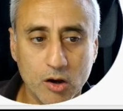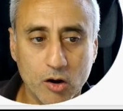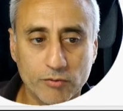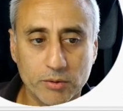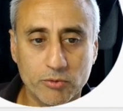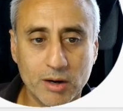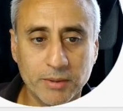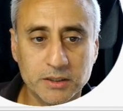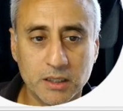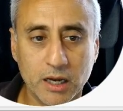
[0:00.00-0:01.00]
of the
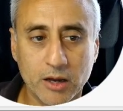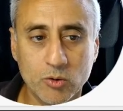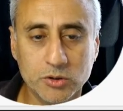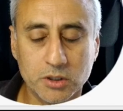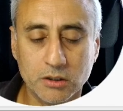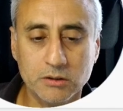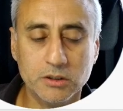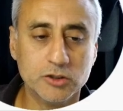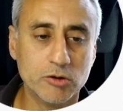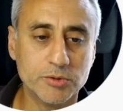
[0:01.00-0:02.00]
parameter and also the
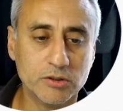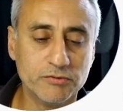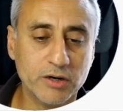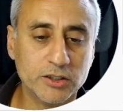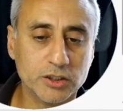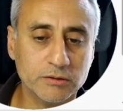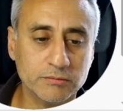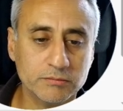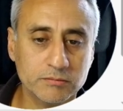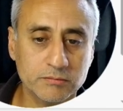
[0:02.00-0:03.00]
description of the function.
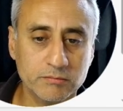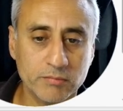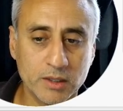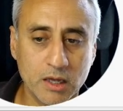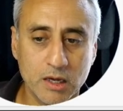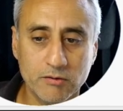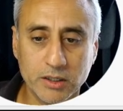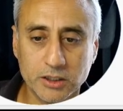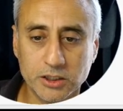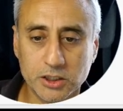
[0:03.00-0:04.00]
If I
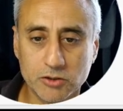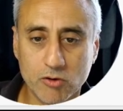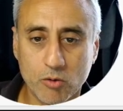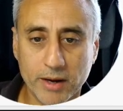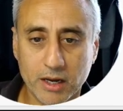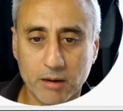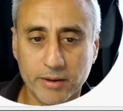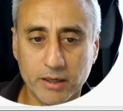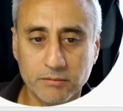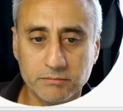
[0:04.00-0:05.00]
just scroll back up here,